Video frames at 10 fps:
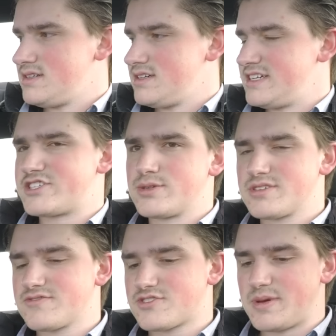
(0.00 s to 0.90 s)
In terms
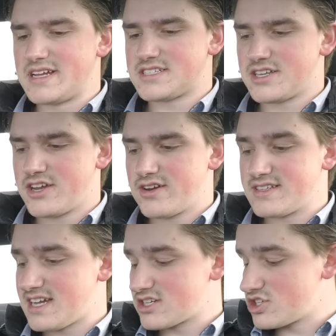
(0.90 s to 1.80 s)
of space in here, it's
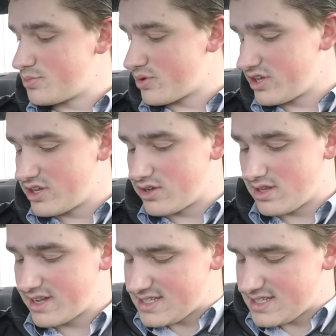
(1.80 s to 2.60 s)
actually pretty good. Like I